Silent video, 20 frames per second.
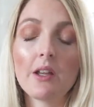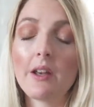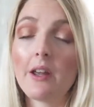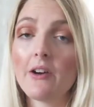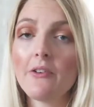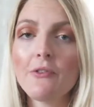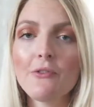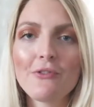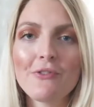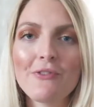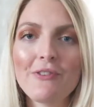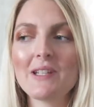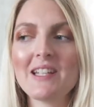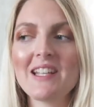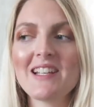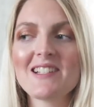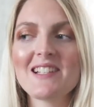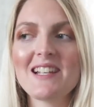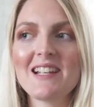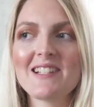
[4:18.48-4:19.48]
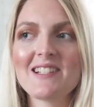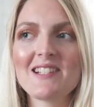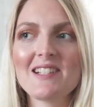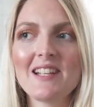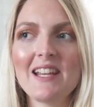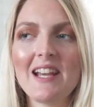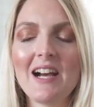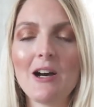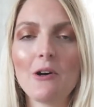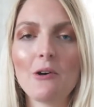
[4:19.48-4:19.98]
enough. But yes, let's
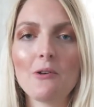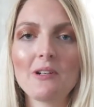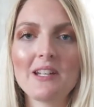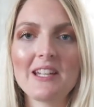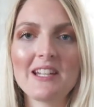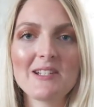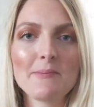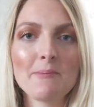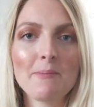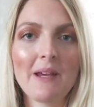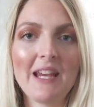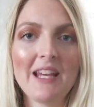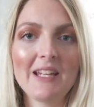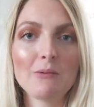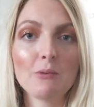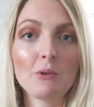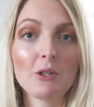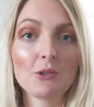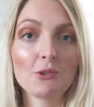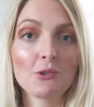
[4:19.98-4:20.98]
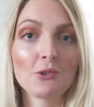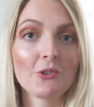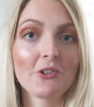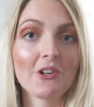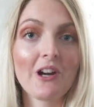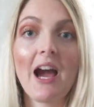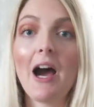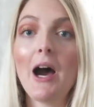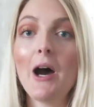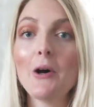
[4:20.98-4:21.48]
see how this paint will
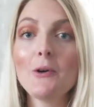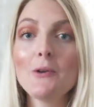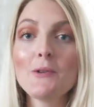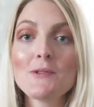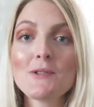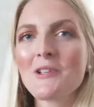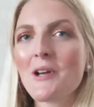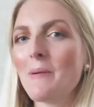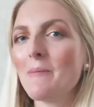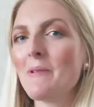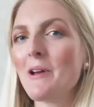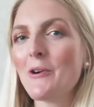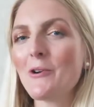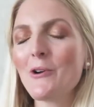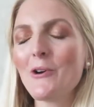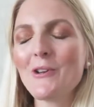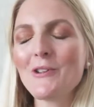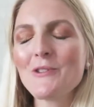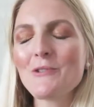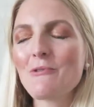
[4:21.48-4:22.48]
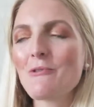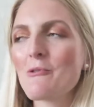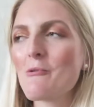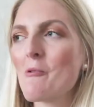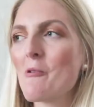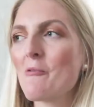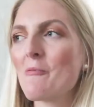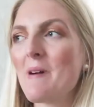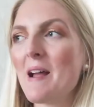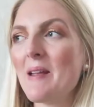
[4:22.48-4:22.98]
turn out. So I'm now going to
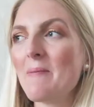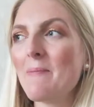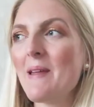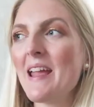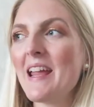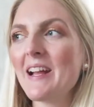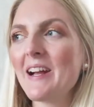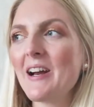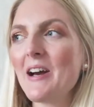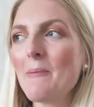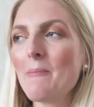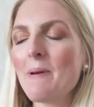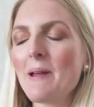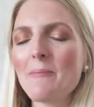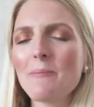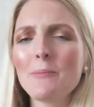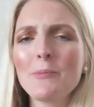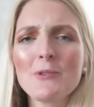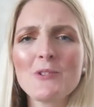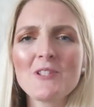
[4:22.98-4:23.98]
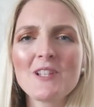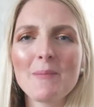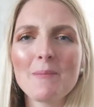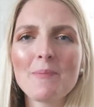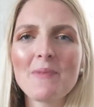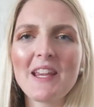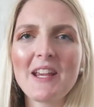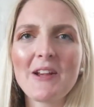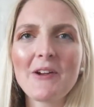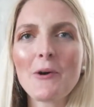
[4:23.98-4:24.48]
remove my makeup and put
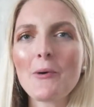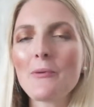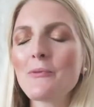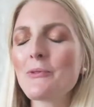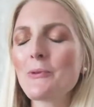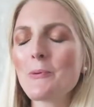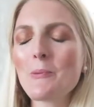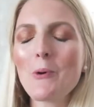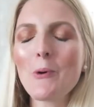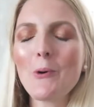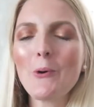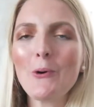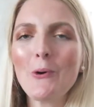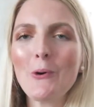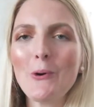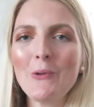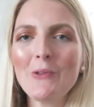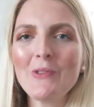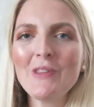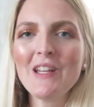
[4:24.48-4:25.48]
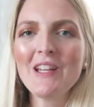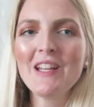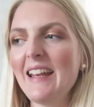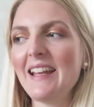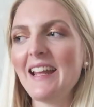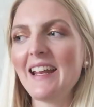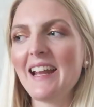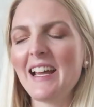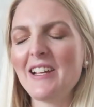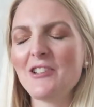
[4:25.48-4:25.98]
something comfortable on.
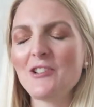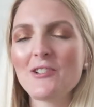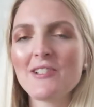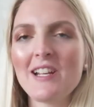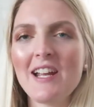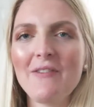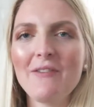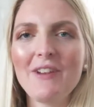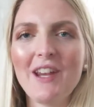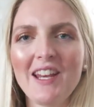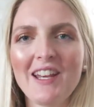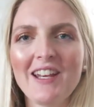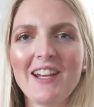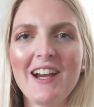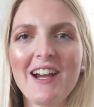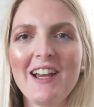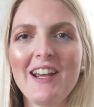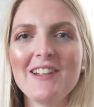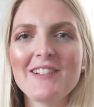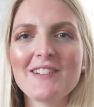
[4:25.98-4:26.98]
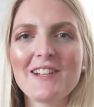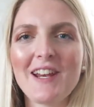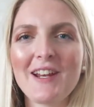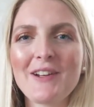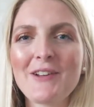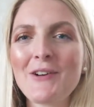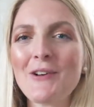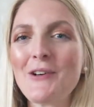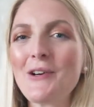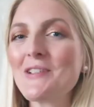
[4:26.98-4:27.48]
And then I just have a nice
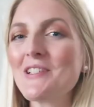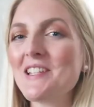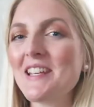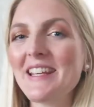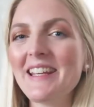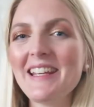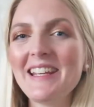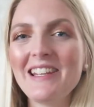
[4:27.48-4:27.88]
and cozy